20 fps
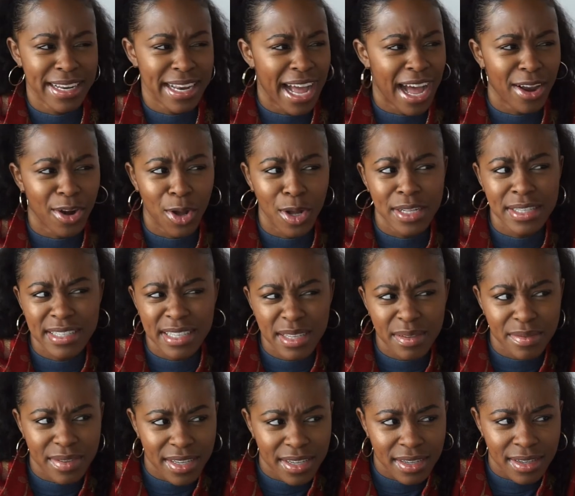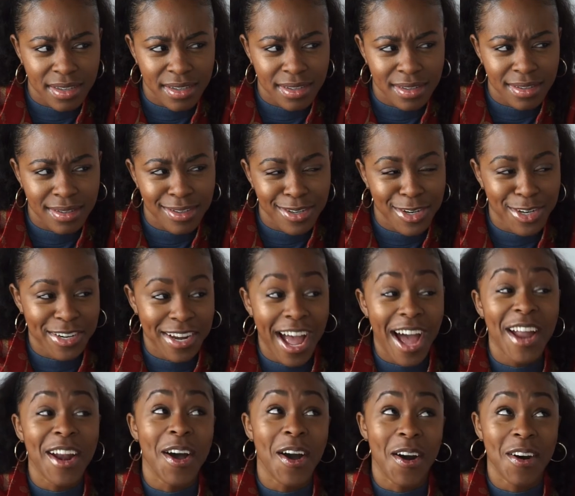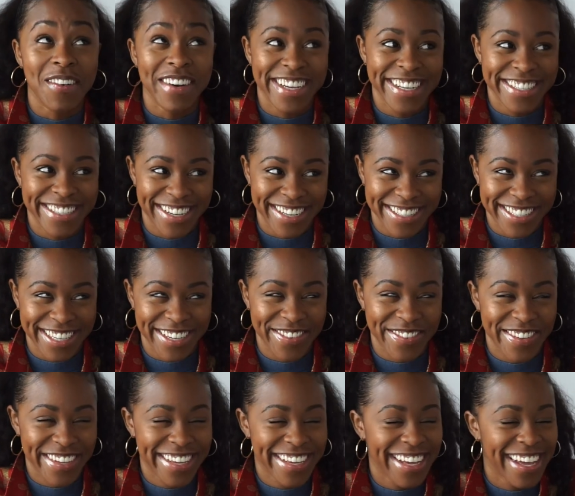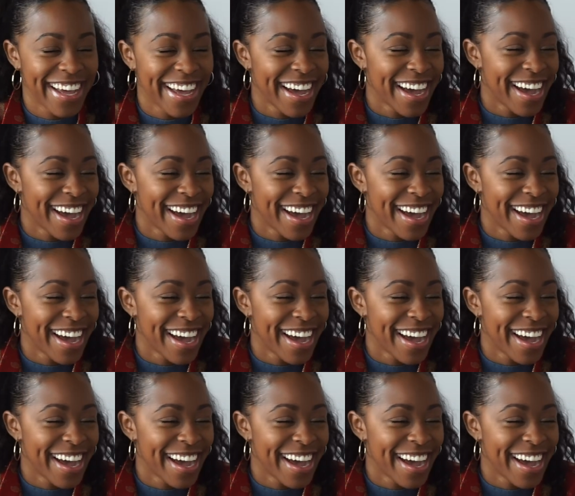not on TV, or not always on TV.